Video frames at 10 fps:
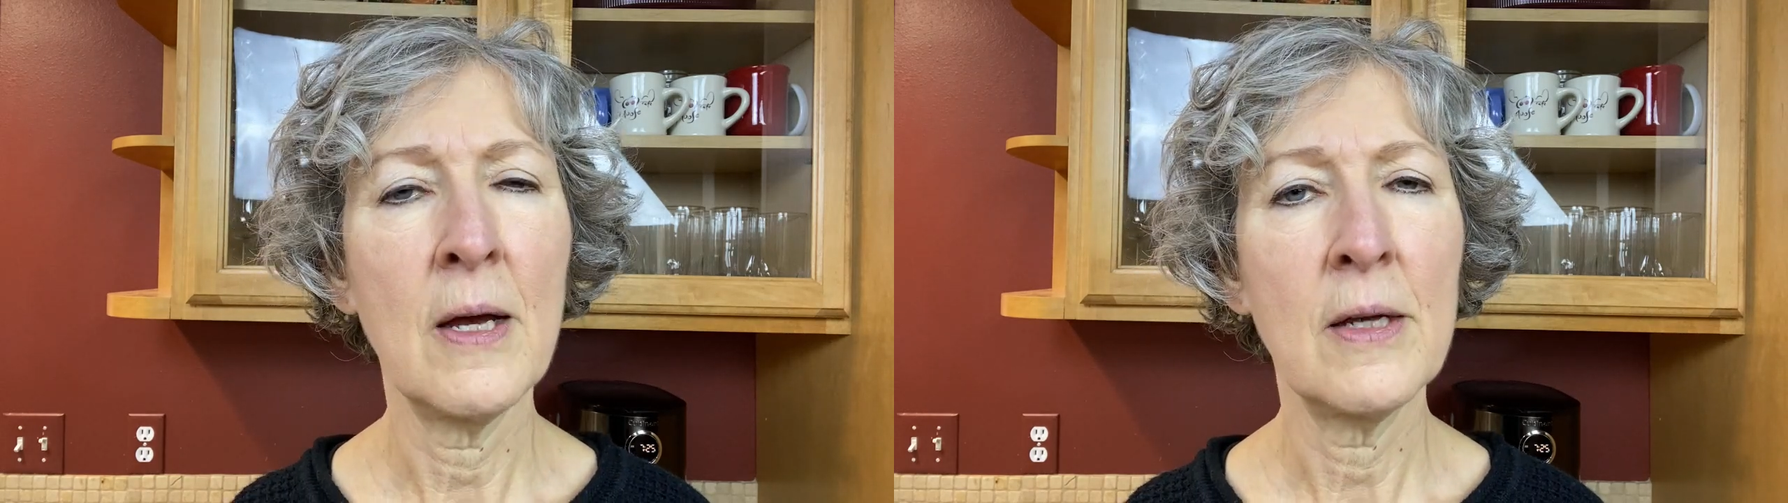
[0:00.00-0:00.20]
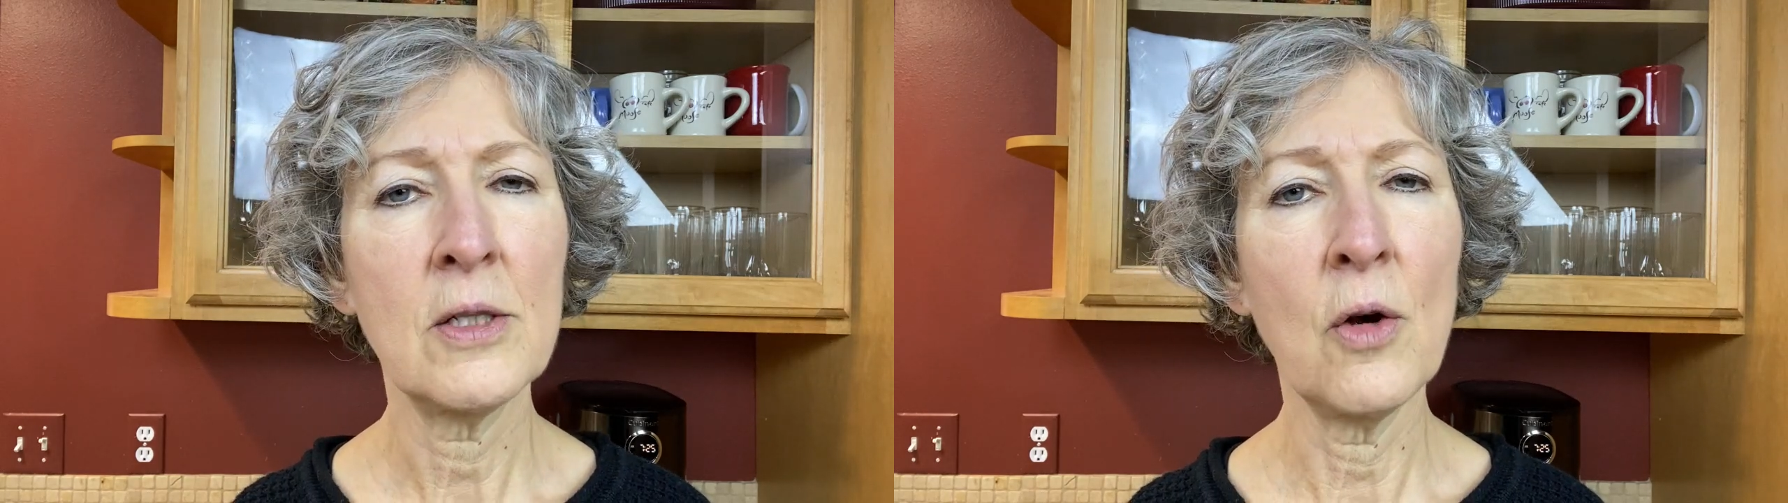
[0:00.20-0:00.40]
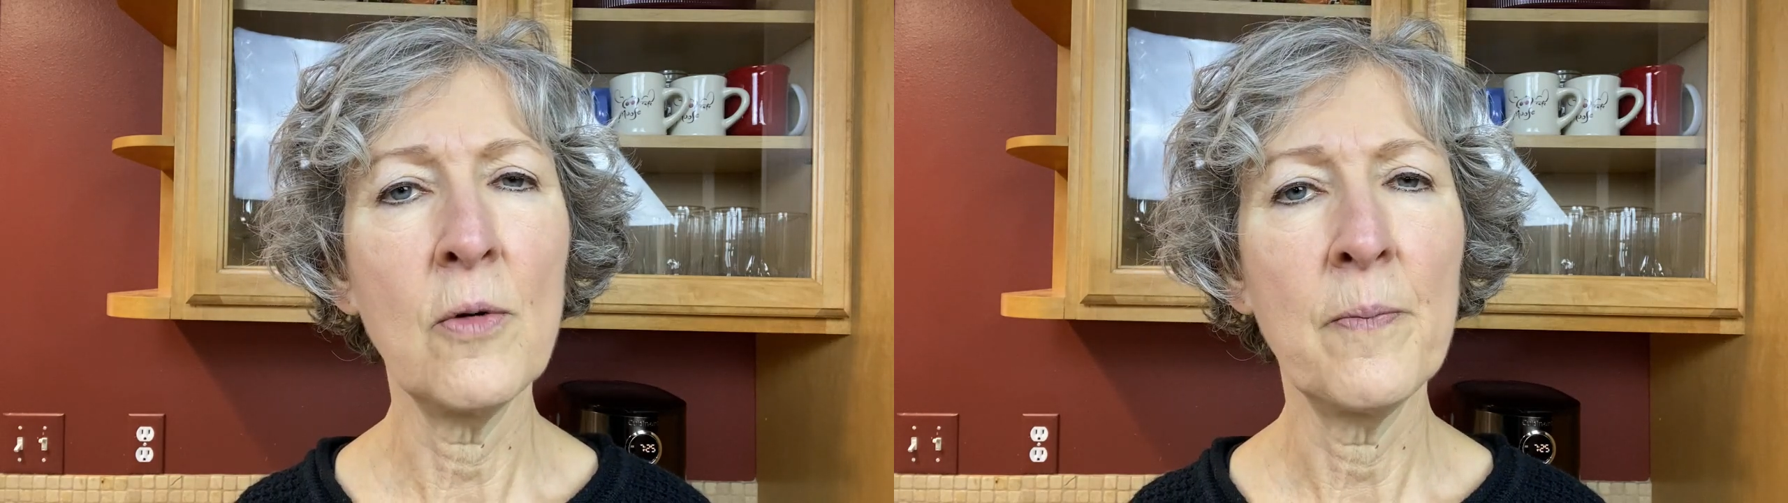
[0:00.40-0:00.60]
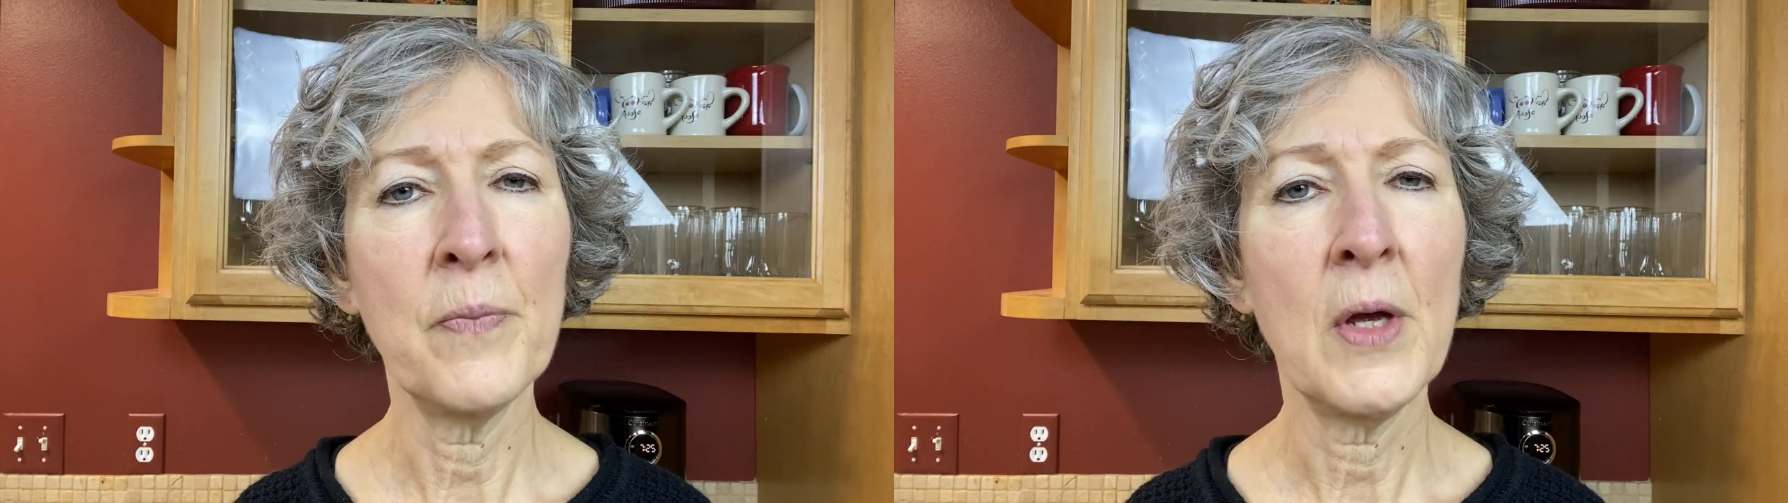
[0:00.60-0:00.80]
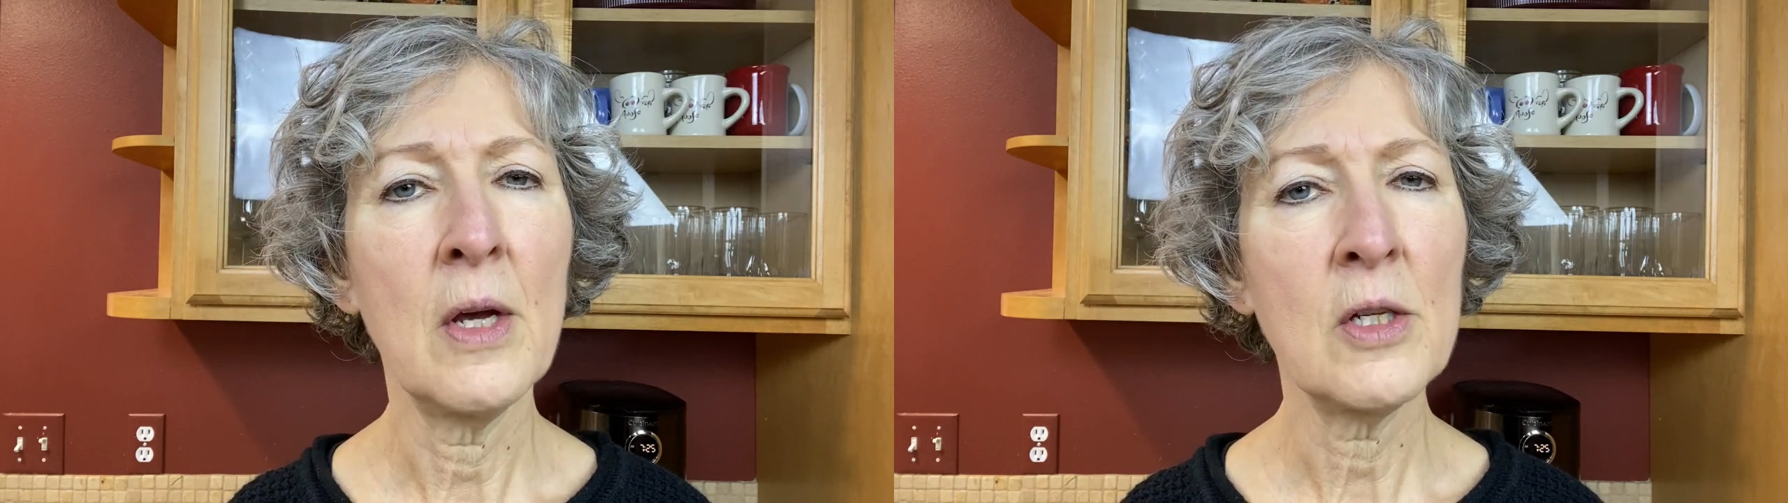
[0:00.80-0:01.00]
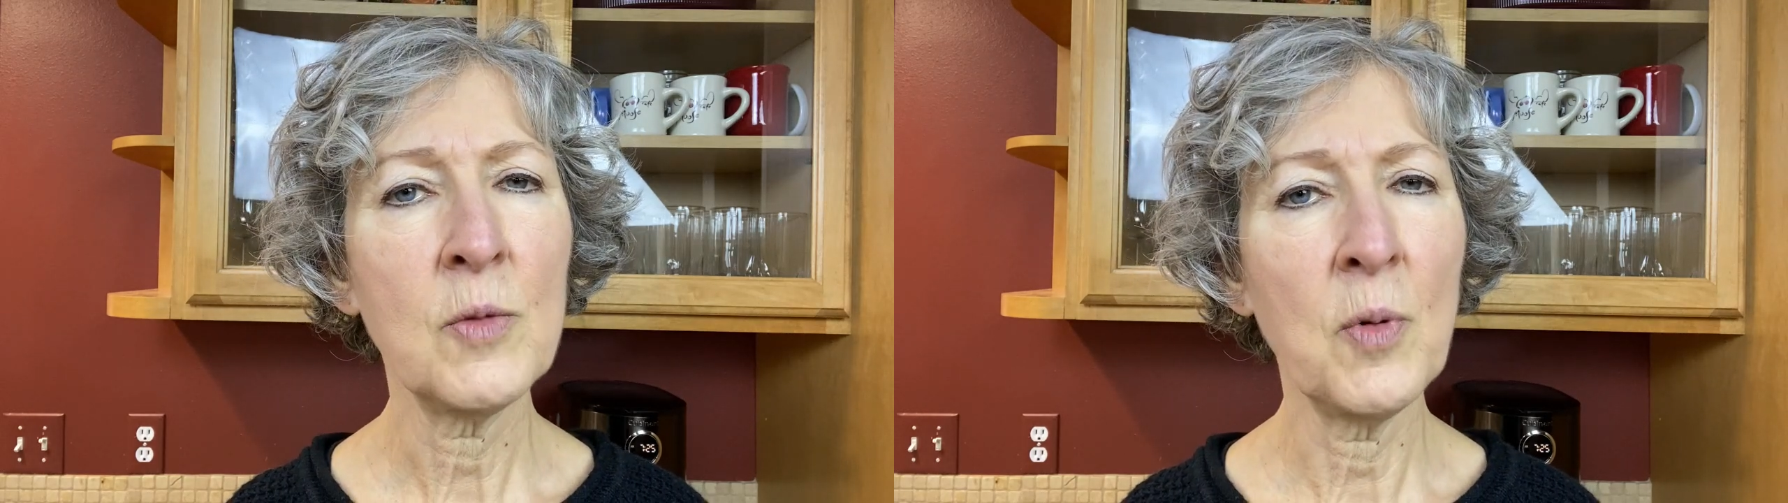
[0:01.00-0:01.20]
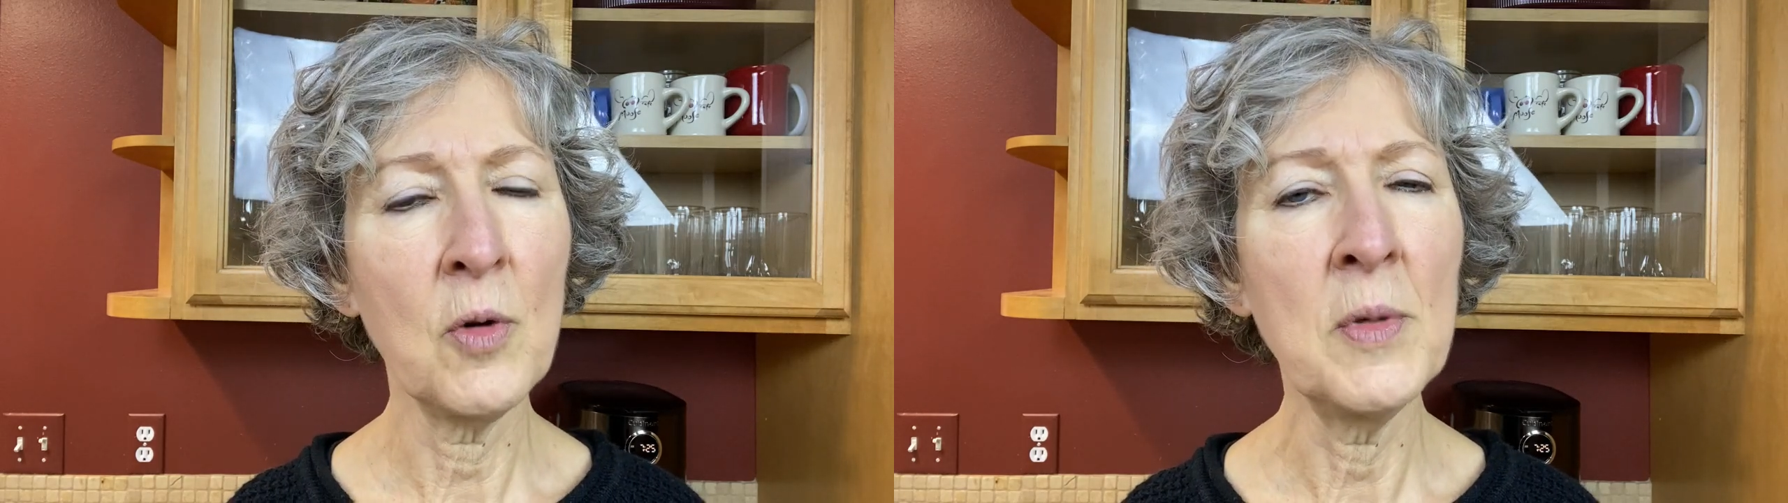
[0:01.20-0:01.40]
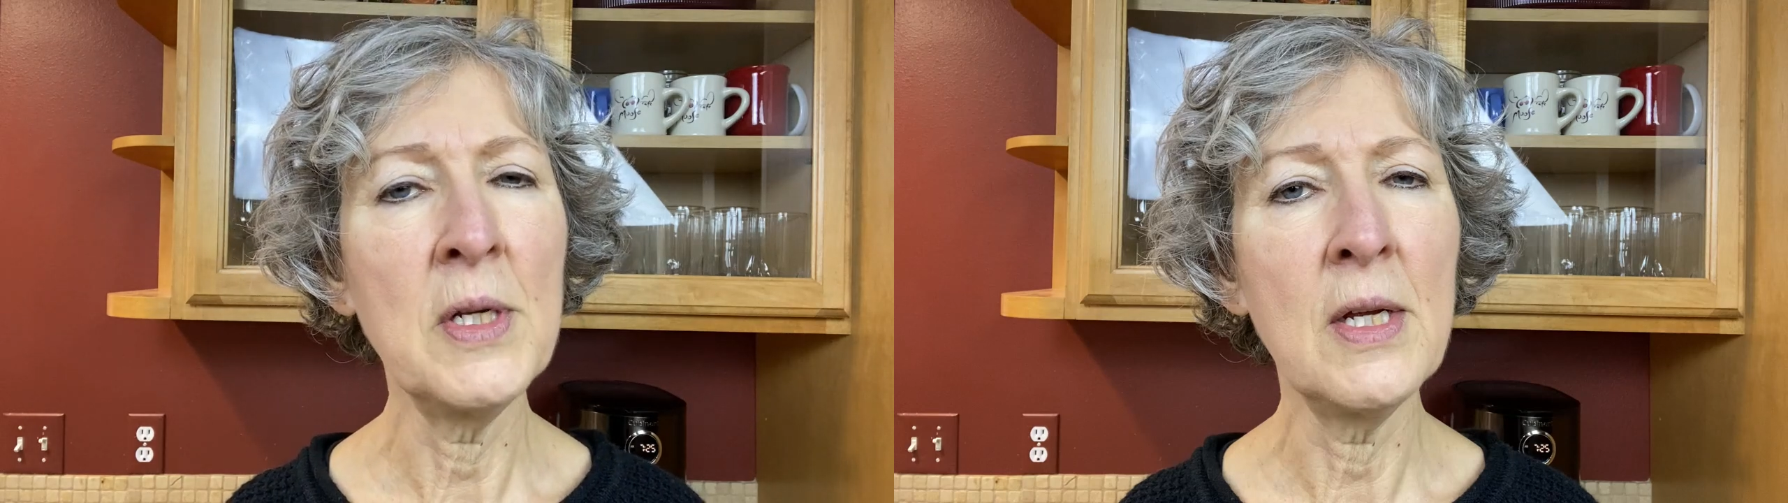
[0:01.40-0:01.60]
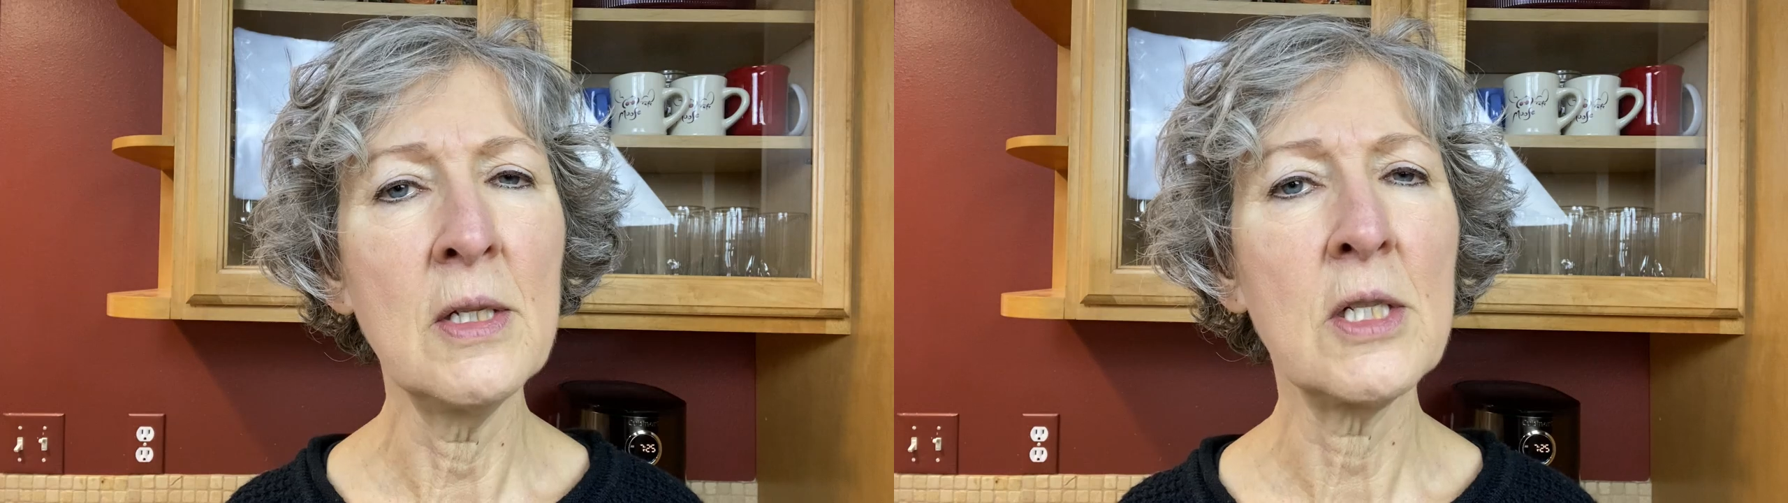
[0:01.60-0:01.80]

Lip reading: So spermidine